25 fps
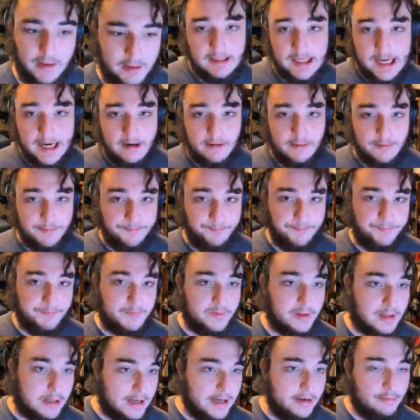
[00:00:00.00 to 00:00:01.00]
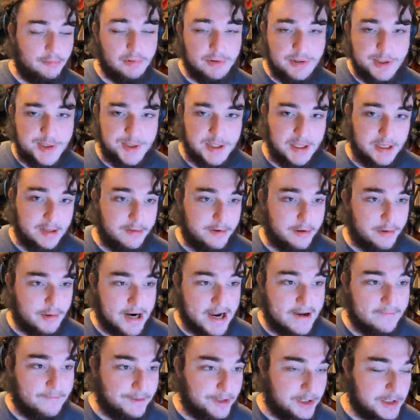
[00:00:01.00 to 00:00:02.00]
Now, I will say the
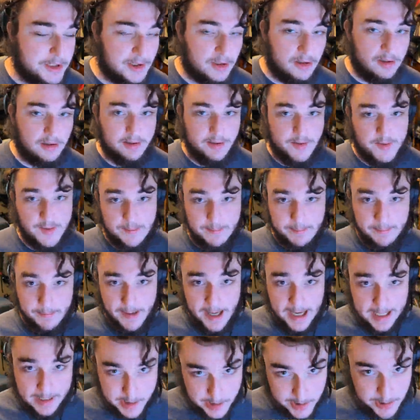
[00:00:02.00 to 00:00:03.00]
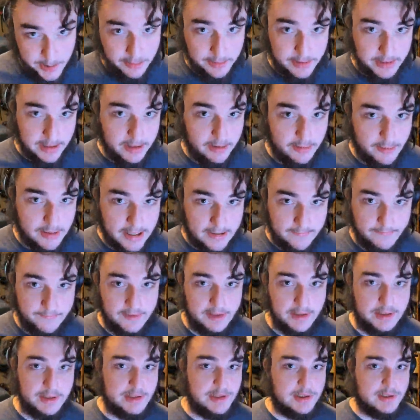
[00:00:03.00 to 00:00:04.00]
graphics aren't the best looking
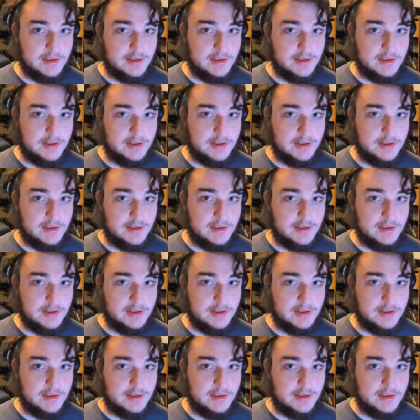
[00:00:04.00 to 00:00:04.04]
graphics,